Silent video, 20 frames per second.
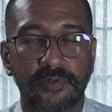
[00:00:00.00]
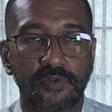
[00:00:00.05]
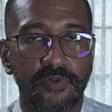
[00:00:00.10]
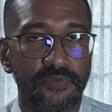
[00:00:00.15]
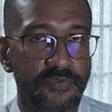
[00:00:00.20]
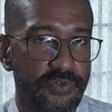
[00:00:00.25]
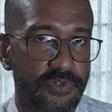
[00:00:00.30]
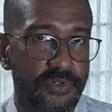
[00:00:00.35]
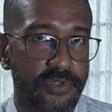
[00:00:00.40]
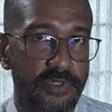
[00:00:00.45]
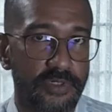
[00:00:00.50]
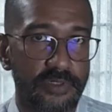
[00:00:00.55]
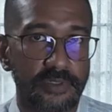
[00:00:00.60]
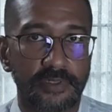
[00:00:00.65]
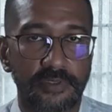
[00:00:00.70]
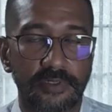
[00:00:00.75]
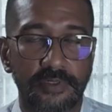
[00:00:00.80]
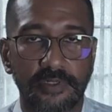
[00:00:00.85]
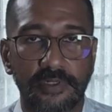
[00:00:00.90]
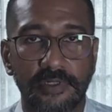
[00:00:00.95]
overall
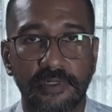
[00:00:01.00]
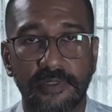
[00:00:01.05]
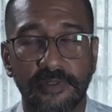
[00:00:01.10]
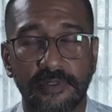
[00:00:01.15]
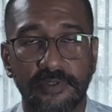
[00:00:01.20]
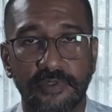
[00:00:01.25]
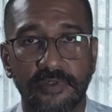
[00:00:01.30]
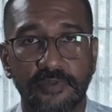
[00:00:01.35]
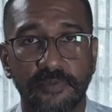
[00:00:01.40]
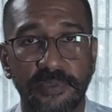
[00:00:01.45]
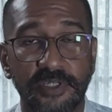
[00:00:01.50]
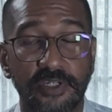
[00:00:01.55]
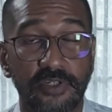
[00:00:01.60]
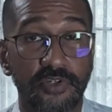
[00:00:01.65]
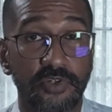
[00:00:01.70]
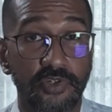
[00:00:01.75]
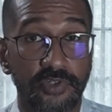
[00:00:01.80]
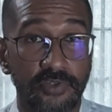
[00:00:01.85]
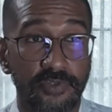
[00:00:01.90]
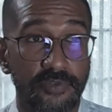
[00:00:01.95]
to
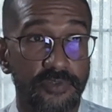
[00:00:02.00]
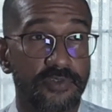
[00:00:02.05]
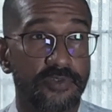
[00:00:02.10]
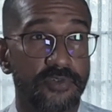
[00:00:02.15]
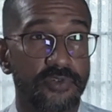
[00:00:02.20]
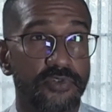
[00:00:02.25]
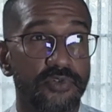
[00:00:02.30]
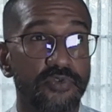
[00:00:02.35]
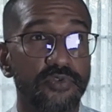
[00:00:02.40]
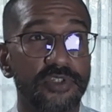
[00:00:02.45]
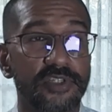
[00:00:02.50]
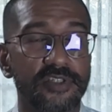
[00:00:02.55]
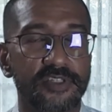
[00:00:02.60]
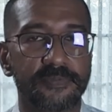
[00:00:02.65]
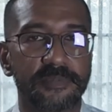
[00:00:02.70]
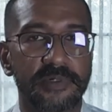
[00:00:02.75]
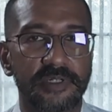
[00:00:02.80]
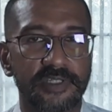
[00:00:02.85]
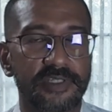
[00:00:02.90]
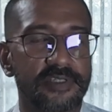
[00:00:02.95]
do
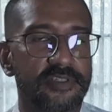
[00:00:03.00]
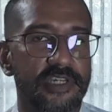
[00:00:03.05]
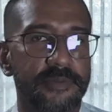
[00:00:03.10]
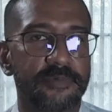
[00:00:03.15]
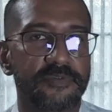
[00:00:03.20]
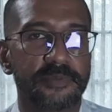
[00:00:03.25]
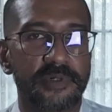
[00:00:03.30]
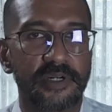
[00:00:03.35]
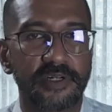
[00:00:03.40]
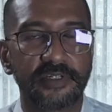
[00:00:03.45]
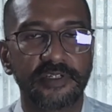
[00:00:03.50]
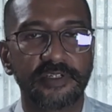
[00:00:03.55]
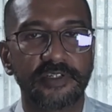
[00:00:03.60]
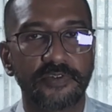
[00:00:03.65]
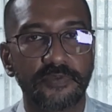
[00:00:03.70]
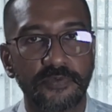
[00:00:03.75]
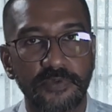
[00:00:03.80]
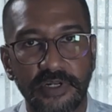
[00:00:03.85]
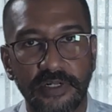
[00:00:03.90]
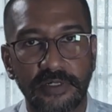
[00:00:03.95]
this type of
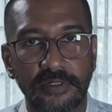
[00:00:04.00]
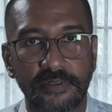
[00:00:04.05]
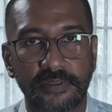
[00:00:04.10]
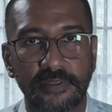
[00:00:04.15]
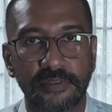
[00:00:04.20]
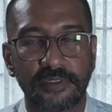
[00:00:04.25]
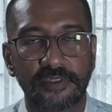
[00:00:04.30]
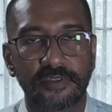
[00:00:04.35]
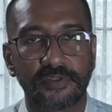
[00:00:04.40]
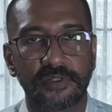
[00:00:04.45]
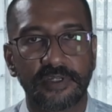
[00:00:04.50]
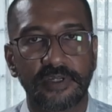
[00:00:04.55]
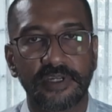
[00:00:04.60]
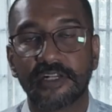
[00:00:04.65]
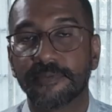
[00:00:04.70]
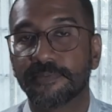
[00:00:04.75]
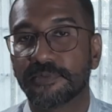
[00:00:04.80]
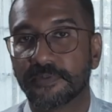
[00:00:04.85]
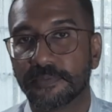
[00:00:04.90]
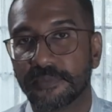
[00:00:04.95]
marketing well. It's going to
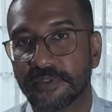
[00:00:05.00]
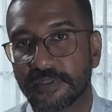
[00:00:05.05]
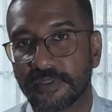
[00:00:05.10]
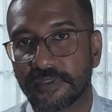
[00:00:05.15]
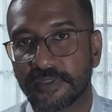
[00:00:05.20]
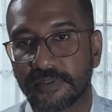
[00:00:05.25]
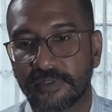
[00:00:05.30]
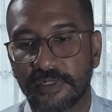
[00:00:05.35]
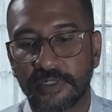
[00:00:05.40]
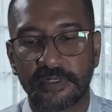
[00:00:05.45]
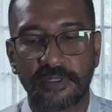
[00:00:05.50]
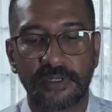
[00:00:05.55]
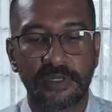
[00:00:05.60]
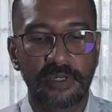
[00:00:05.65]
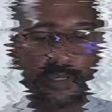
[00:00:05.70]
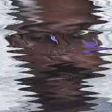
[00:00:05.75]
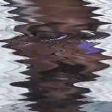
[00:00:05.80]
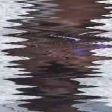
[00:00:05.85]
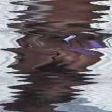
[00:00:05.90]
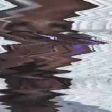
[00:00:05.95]
help your business, right?
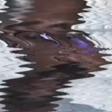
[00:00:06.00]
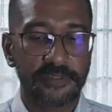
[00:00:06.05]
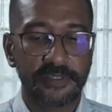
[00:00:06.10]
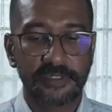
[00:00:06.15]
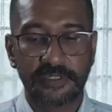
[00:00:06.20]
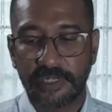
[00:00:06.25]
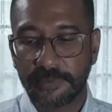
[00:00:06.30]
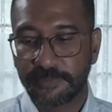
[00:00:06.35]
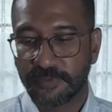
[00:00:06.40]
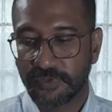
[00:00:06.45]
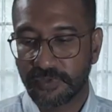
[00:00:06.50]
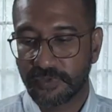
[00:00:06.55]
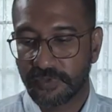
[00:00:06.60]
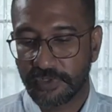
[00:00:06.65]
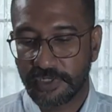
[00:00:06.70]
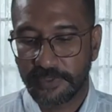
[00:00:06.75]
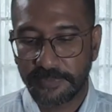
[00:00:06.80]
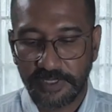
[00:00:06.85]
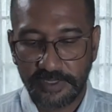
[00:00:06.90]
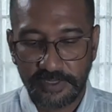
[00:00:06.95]
The other type of
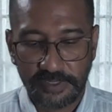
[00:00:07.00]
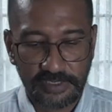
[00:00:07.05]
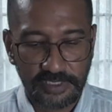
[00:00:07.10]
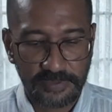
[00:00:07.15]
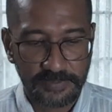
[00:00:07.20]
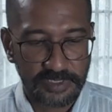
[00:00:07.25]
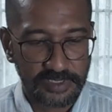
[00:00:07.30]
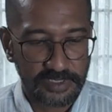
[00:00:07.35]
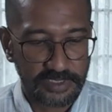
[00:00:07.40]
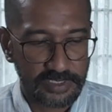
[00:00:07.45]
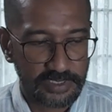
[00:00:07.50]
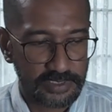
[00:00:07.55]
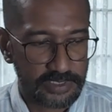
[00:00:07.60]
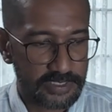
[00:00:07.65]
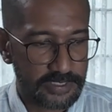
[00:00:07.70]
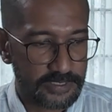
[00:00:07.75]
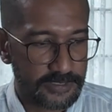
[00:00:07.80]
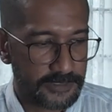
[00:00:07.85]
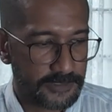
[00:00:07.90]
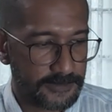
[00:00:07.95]
scoring mechanism is
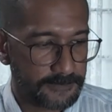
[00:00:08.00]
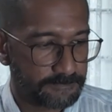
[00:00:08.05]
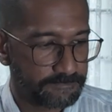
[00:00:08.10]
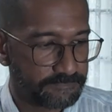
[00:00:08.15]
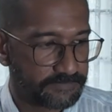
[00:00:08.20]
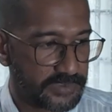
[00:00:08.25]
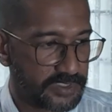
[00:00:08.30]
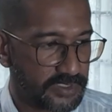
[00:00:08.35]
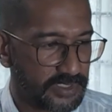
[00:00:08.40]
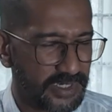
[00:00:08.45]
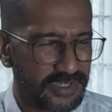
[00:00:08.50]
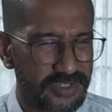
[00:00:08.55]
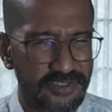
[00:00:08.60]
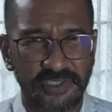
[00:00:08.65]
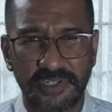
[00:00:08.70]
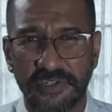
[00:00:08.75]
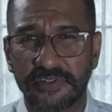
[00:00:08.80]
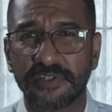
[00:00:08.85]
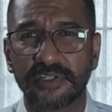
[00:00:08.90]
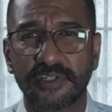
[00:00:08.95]
like this kind
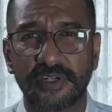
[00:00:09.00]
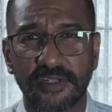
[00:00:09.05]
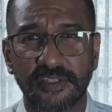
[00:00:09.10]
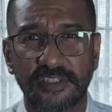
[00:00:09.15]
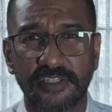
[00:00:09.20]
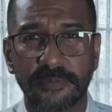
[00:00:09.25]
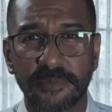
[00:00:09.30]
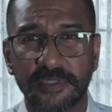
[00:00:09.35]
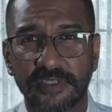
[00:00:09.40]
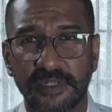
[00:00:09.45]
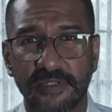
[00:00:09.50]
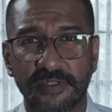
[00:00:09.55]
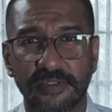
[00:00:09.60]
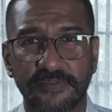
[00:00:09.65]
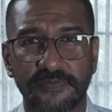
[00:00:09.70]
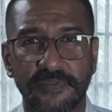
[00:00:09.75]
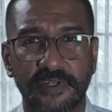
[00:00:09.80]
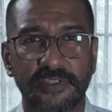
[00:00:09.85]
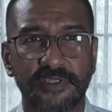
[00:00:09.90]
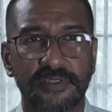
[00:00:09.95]
of general customer
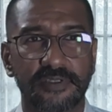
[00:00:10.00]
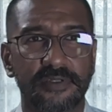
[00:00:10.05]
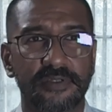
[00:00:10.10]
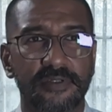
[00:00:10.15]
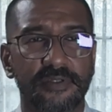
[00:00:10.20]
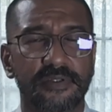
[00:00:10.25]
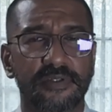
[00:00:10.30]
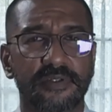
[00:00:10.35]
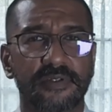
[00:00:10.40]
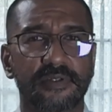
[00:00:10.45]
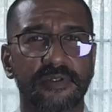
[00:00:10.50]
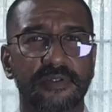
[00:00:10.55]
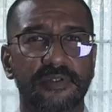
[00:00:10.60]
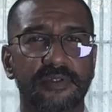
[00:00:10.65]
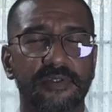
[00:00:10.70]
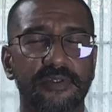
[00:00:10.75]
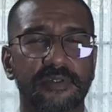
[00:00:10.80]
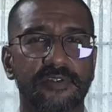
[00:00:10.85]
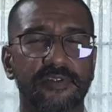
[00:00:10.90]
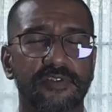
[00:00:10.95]
satisfaction
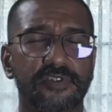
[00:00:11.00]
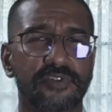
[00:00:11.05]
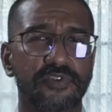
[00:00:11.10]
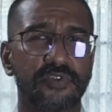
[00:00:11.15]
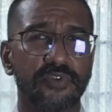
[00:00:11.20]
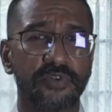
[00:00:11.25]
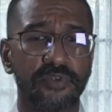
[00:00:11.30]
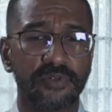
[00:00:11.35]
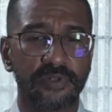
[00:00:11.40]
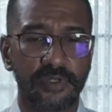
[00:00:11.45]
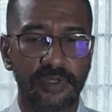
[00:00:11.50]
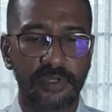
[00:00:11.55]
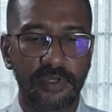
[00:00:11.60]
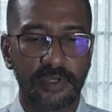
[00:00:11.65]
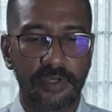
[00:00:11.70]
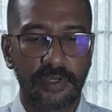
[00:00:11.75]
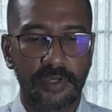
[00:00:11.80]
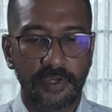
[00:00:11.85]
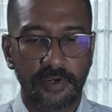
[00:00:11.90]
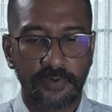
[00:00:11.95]
score,
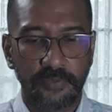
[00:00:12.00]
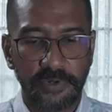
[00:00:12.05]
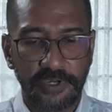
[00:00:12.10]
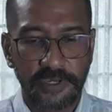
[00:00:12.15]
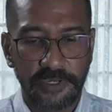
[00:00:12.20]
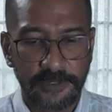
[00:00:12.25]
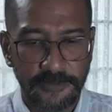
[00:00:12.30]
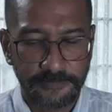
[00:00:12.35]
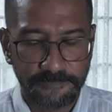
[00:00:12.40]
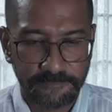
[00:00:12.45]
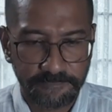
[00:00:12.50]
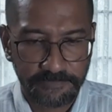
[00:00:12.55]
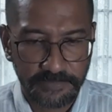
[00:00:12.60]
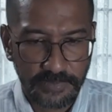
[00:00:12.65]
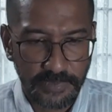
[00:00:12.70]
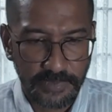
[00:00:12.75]
where